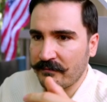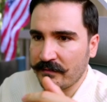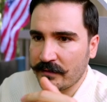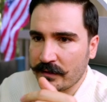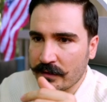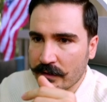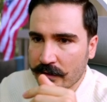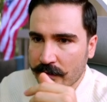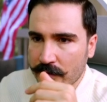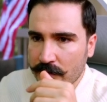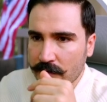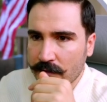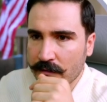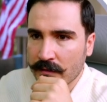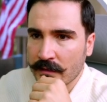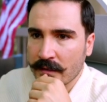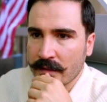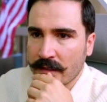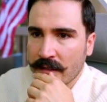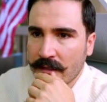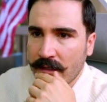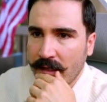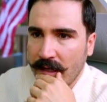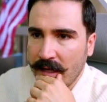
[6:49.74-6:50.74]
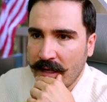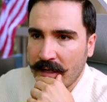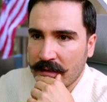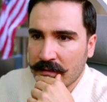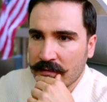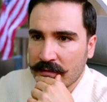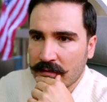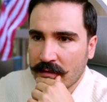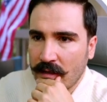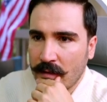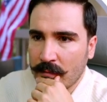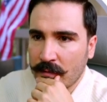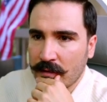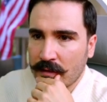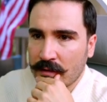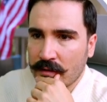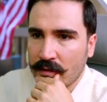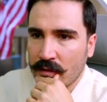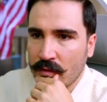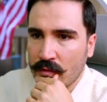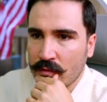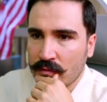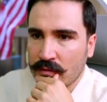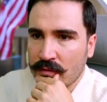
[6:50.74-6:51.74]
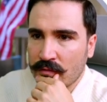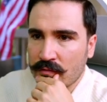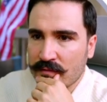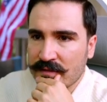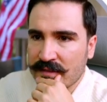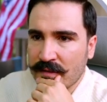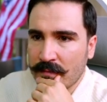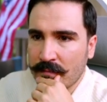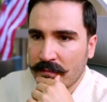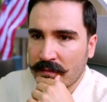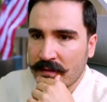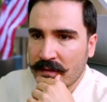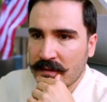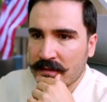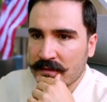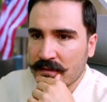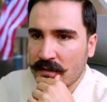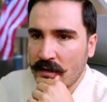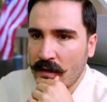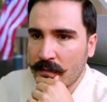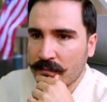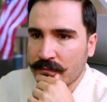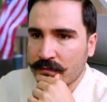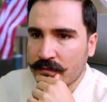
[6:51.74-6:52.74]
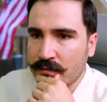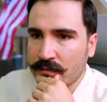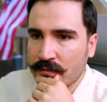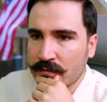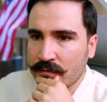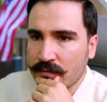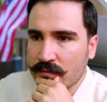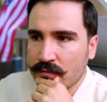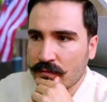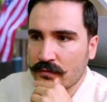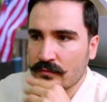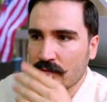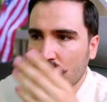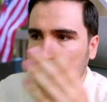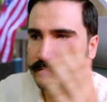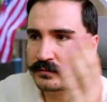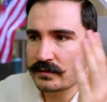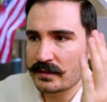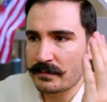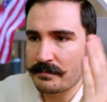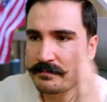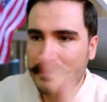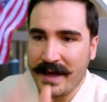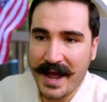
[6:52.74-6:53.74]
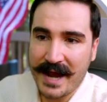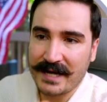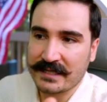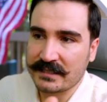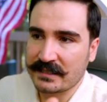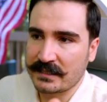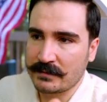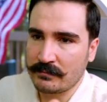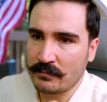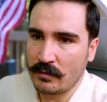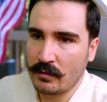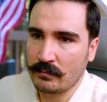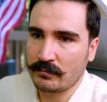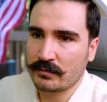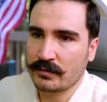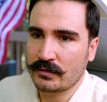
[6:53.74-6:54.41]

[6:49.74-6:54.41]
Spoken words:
here. And I'm gonna go the resemblance up to the maximum.